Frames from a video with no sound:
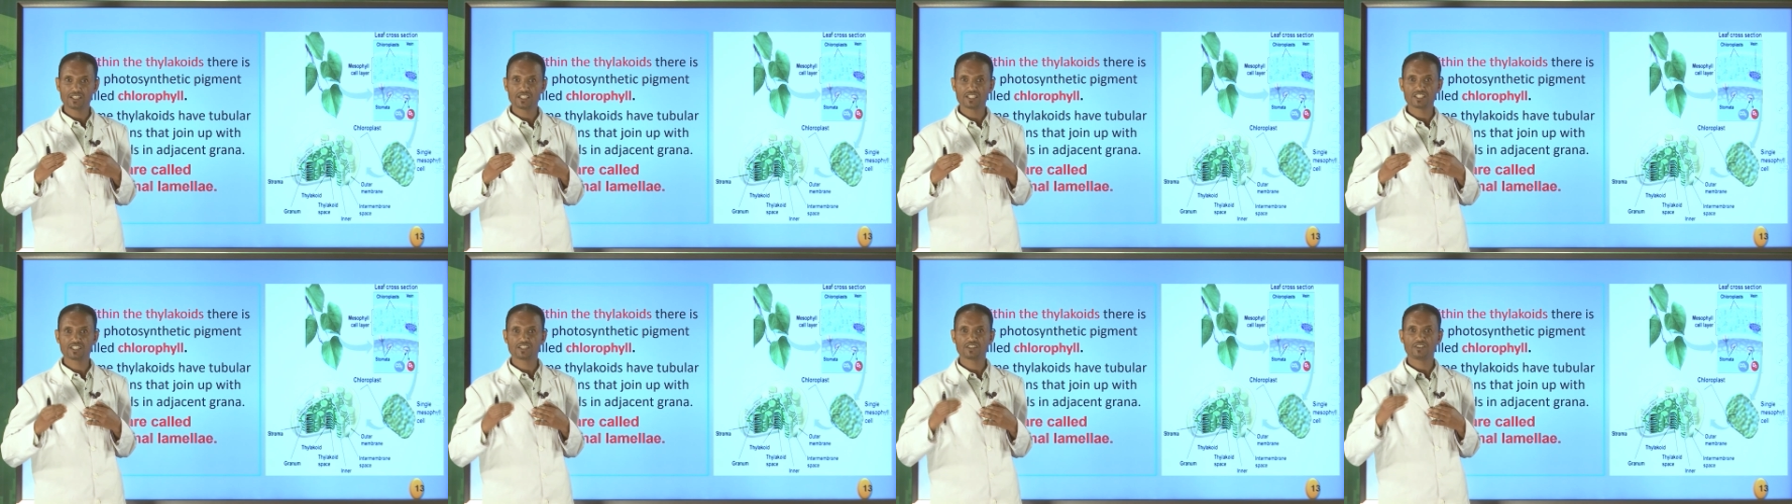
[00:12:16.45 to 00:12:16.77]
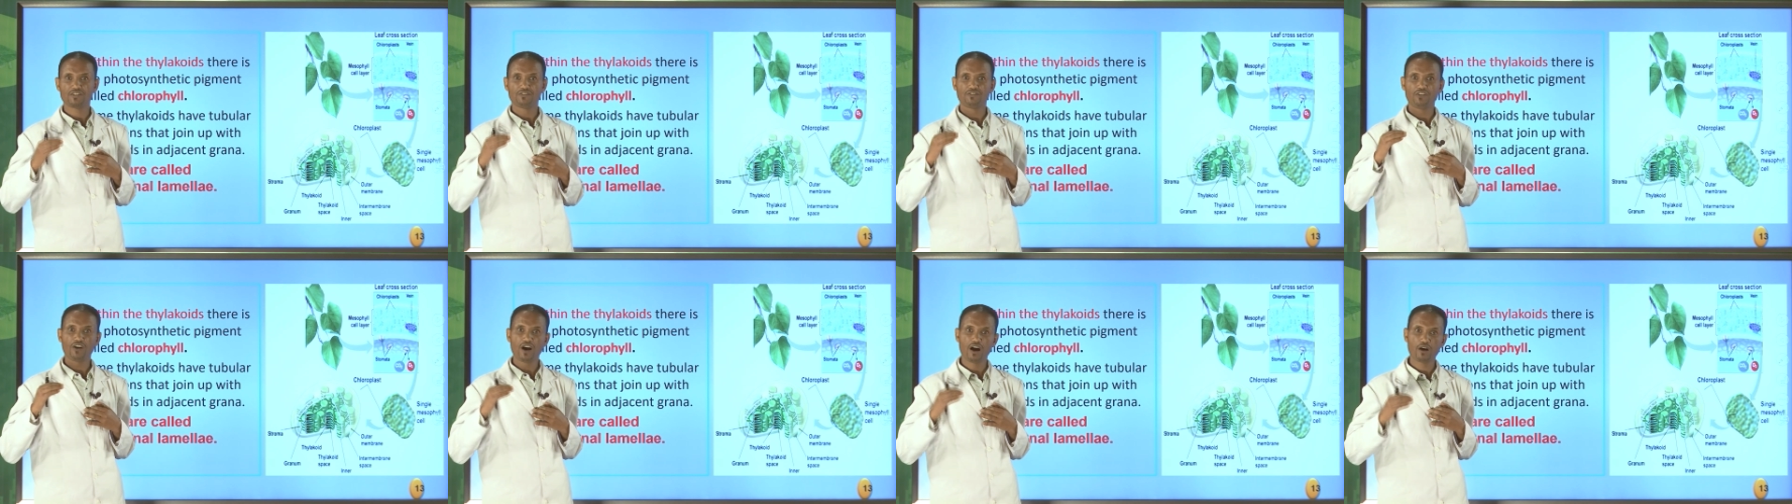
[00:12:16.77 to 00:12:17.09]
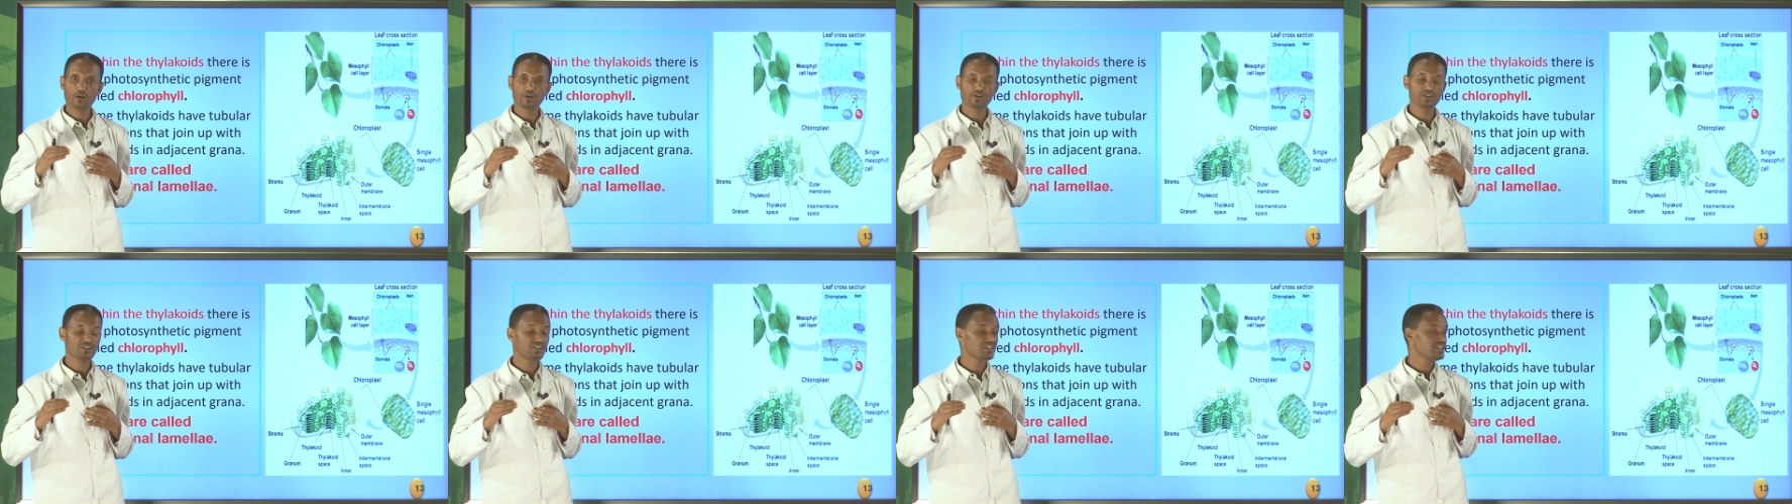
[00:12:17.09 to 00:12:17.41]
is
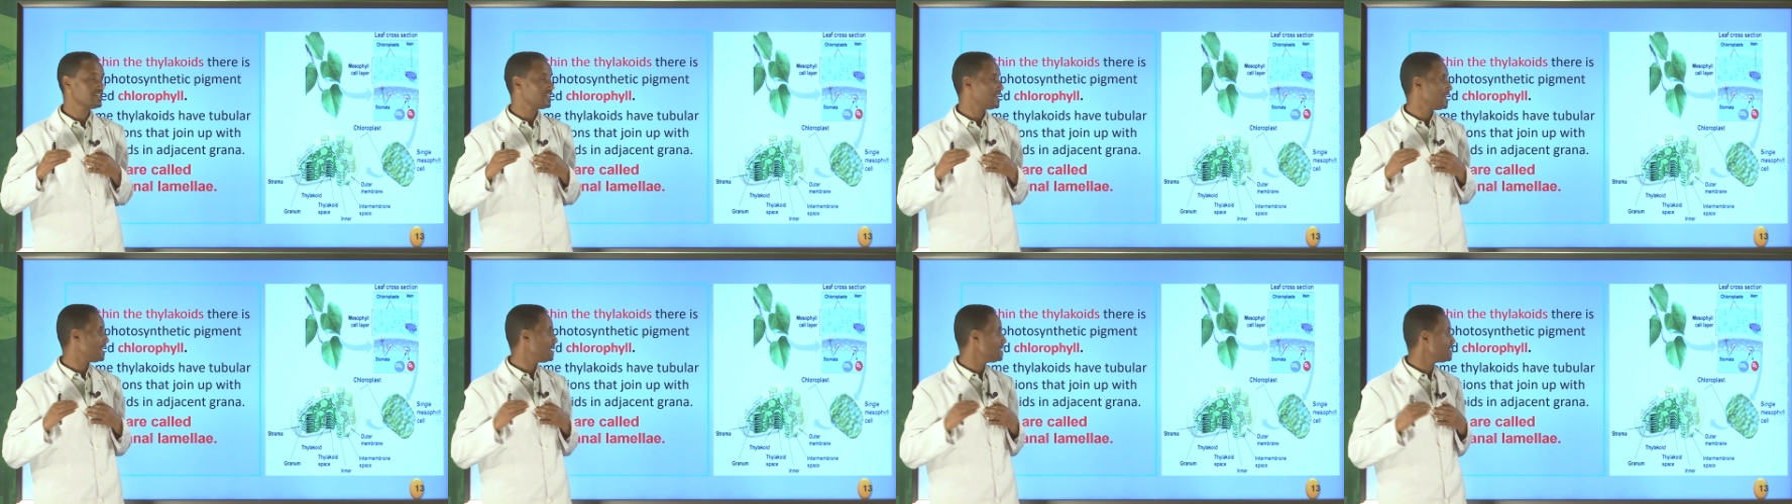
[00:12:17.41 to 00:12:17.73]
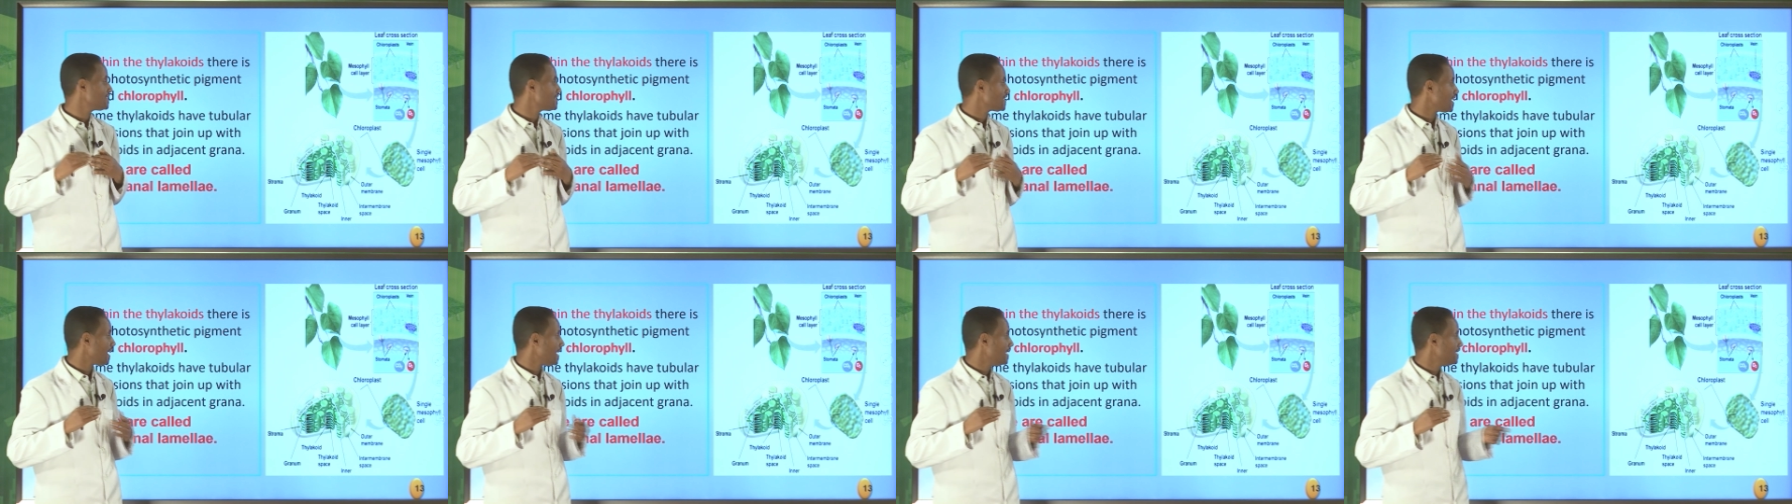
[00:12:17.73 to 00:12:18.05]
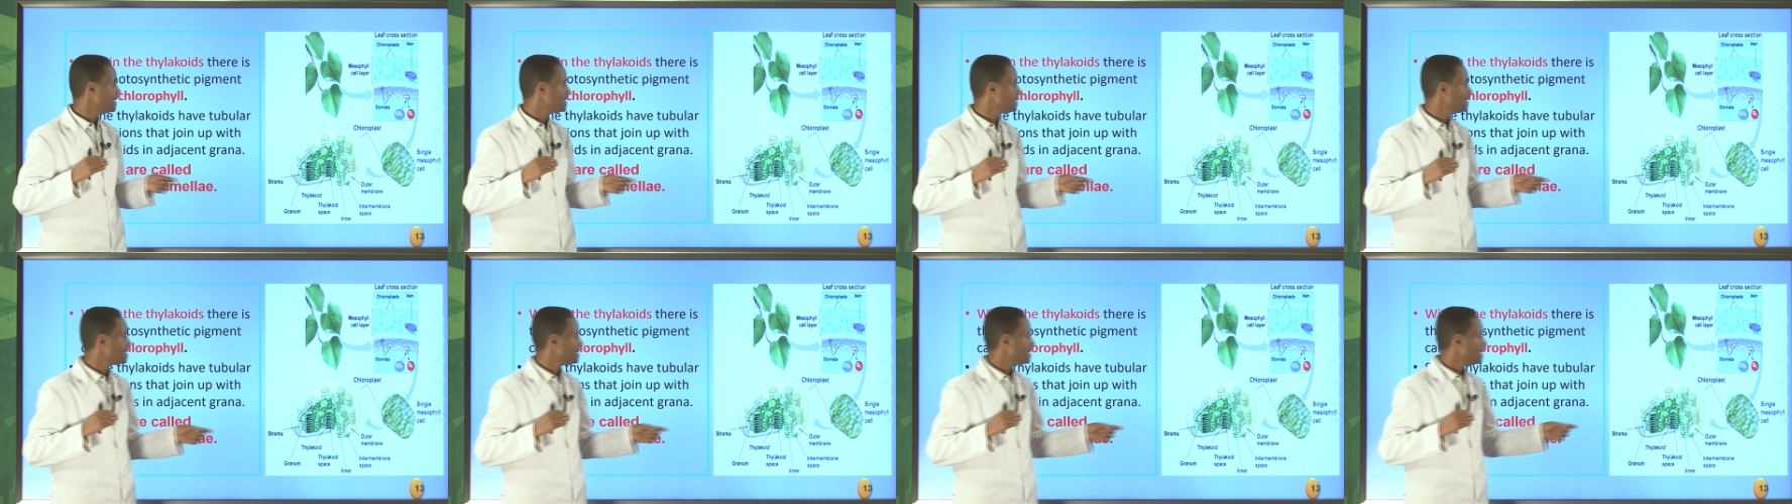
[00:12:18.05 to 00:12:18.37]
found
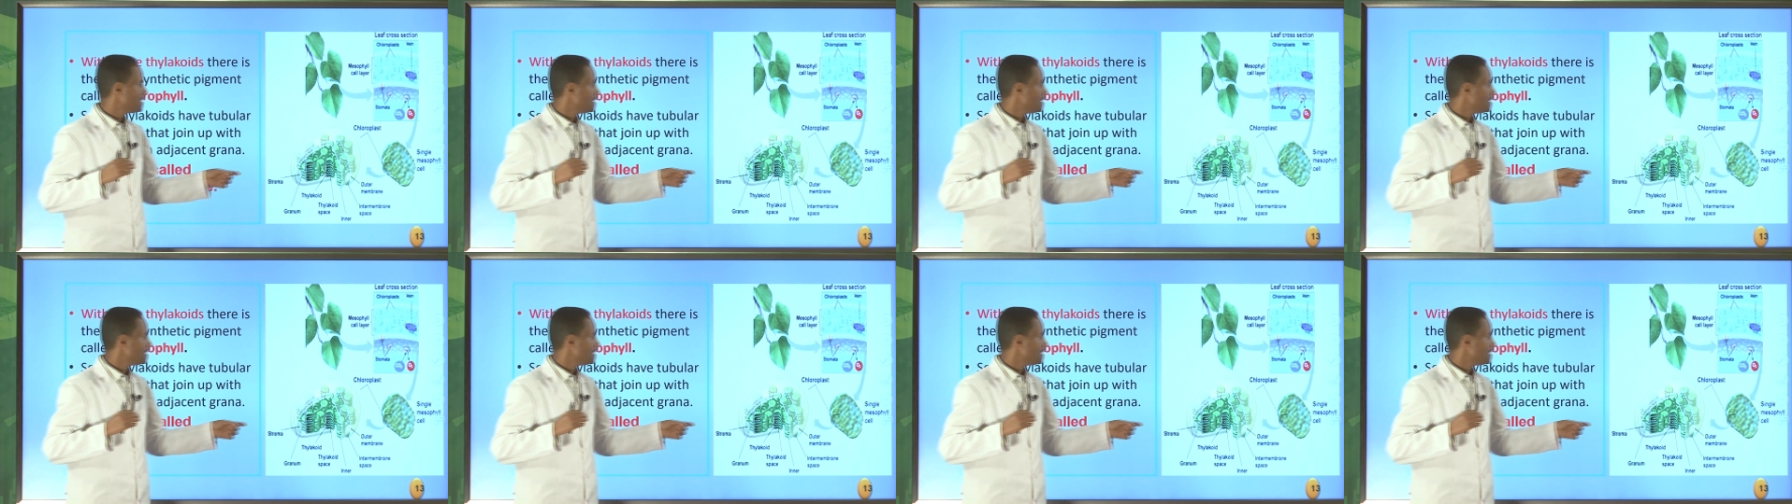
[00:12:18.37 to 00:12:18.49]
inside